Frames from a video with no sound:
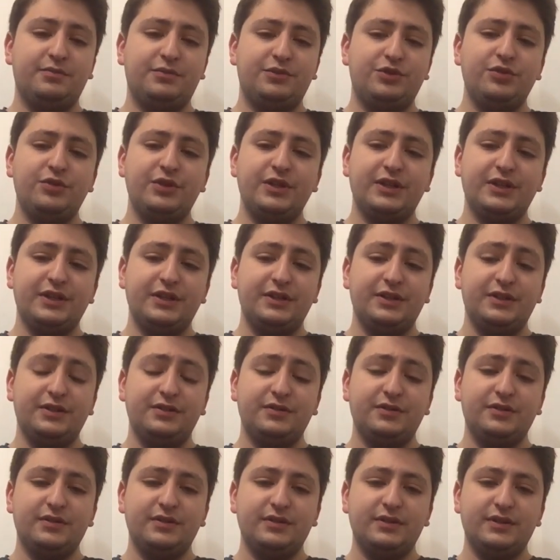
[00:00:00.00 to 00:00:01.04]
doing
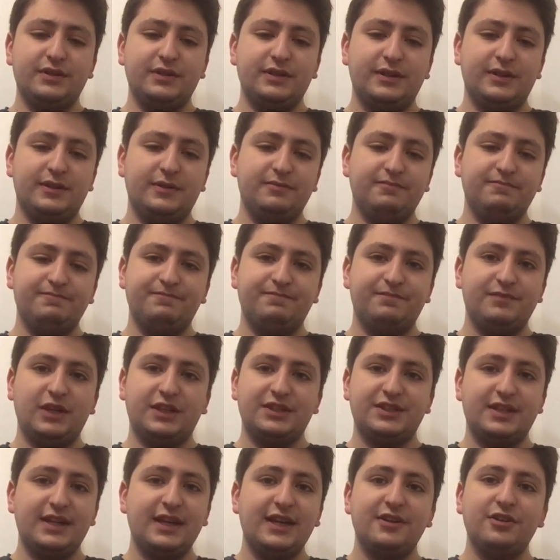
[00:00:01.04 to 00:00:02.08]
a
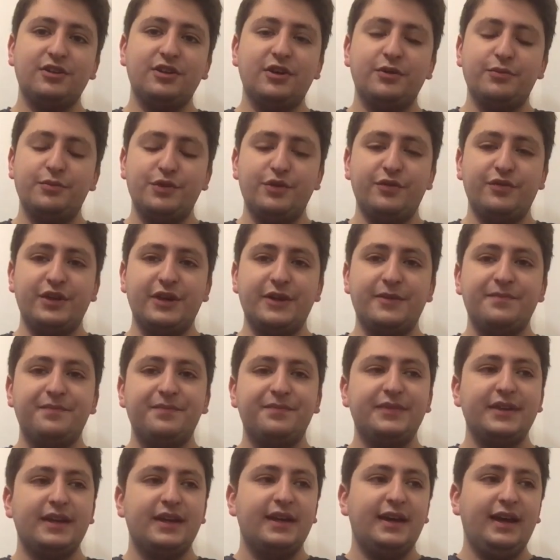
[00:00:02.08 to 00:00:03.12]
standalone movie,
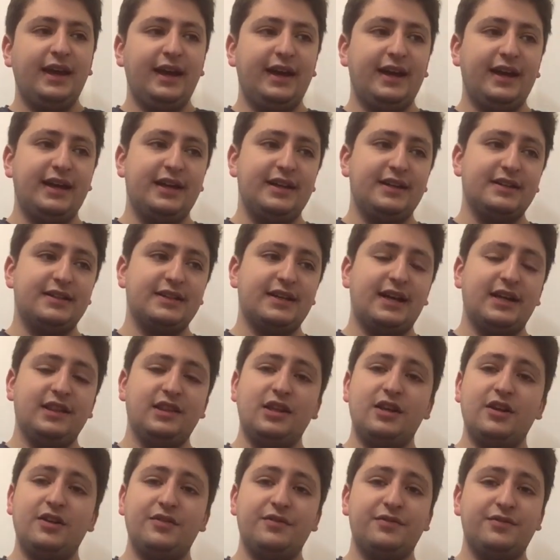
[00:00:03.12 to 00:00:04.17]
and I
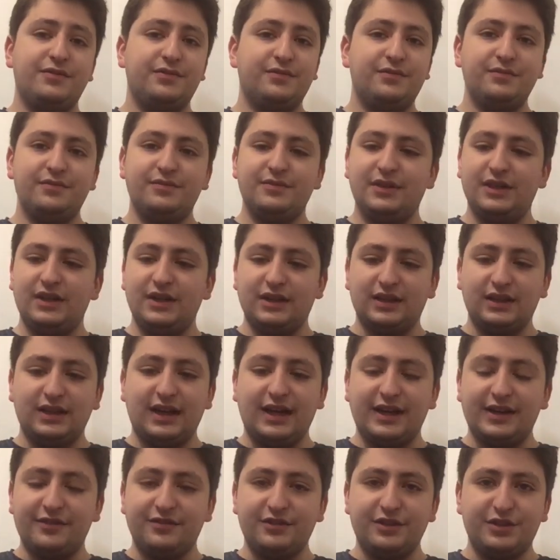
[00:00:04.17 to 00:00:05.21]
love a
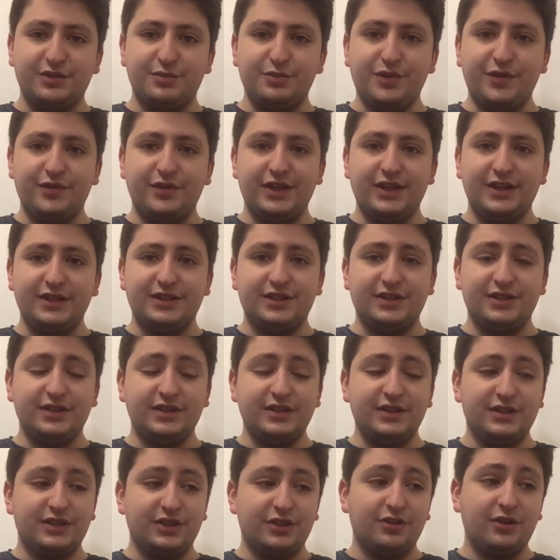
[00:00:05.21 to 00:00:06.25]
lot of this movie.
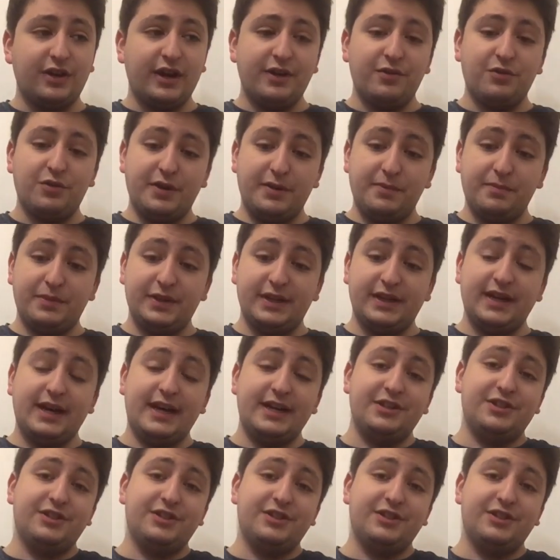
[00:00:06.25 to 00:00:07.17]
It's a great one, but I